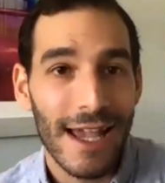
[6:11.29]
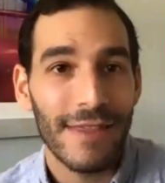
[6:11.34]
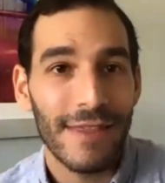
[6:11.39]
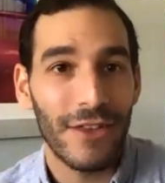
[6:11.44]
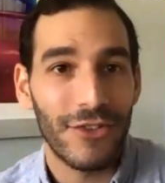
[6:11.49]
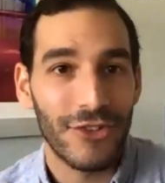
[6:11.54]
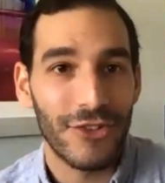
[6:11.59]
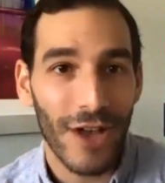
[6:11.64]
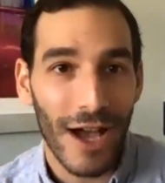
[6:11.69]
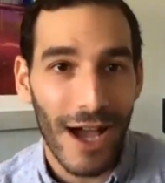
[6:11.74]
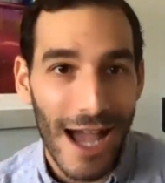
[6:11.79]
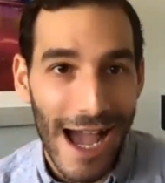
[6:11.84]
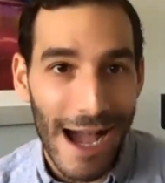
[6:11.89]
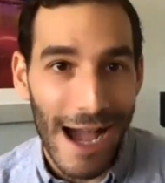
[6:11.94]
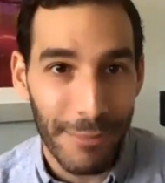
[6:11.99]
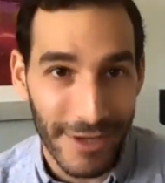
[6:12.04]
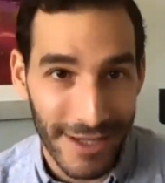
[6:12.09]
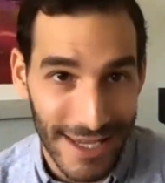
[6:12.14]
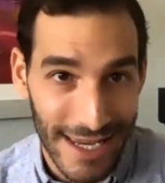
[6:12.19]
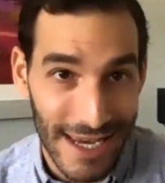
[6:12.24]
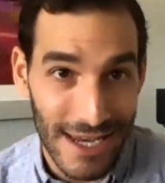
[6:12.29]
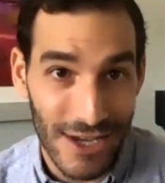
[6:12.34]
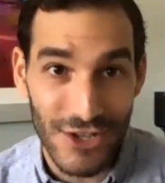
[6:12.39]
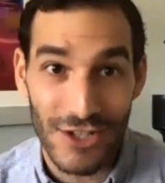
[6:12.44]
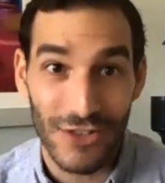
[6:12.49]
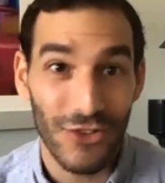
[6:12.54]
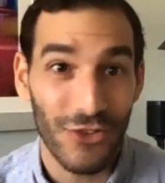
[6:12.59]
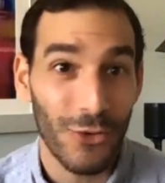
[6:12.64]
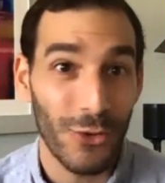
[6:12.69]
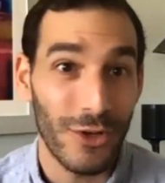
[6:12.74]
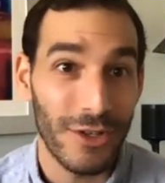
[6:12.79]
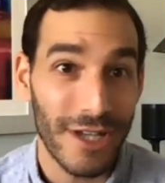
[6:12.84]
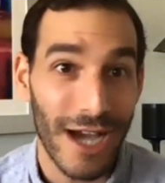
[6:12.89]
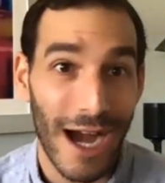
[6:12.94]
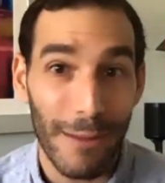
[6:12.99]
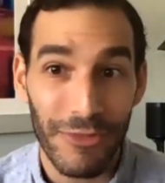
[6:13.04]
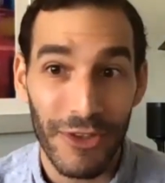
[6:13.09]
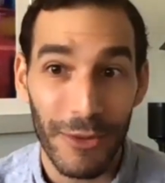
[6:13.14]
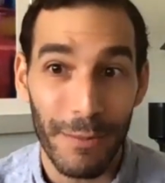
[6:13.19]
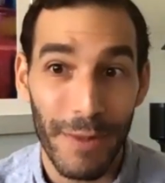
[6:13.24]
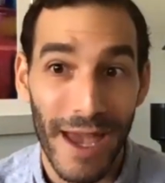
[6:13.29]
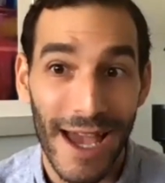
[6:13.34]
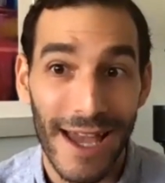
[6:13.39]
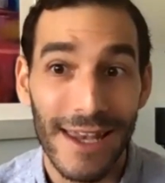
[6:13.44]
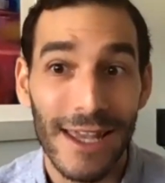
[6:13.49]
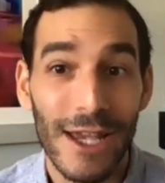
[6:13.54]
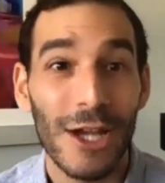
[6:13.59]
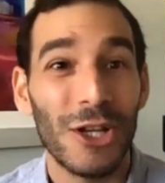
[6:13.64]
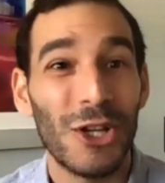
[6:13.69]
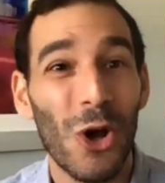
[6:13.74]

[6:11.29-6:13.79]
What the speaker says: that saw applications to adopt a pet